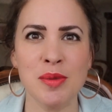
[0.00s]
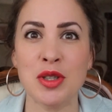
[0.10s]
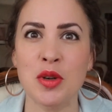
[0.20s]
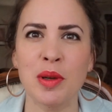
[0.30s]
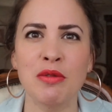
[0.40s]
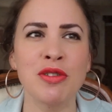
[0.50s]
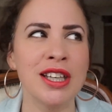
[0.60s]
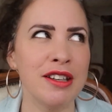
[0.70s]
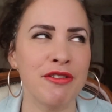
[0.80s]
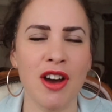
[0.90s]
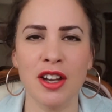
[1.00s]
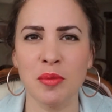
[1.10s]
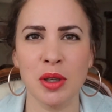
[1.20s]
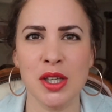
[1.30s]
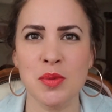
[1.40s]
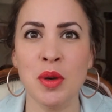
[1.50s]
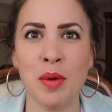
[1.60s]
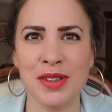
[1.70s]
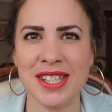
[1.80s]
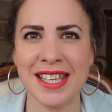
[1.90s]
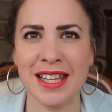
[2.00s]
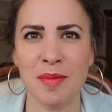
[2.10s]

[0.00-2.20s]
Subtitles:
which will be really fun because we won't see